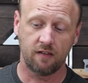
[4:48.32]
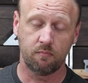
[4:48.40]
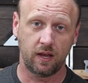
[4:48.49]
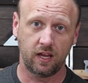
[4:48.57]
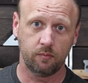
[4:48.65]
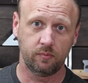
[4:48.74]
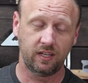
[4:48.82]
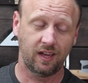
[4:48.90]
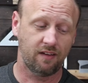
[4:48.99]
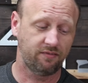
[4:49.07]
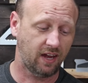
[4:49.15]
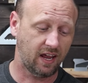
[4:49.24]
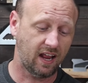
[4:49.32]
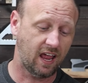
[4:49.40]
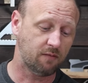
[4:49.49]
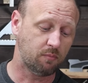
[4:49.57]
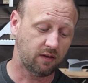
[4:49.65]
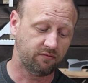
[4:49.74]
have my MDF, and I
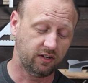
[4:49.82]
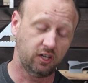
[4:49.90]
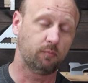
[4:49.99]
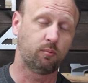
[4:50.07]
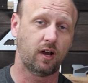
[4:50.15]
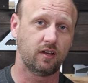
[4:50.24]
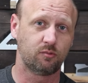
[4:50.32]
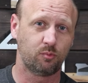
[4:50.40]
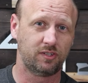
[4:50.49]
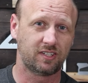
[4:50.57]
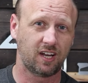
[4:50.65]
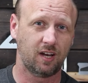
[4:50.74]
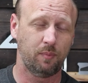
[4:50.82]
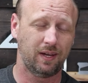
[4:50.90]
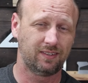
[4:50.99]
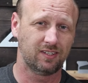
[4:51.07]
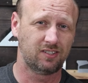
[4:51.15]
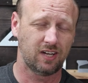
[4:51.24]
have my veneer press, which is going to
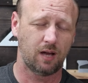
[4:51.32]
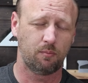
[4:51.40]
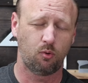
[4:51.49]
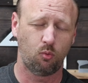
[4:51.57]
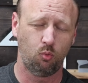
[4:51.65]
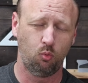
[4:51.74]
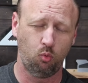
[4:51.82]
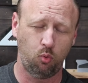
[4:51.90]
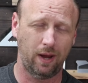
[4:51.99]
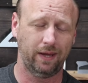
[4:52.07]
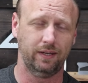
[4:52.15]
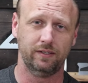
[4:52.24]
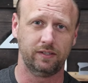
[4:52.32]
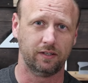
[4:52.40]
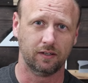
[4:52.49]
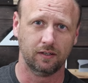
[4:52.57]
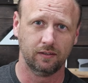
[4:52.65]
make this job way easier.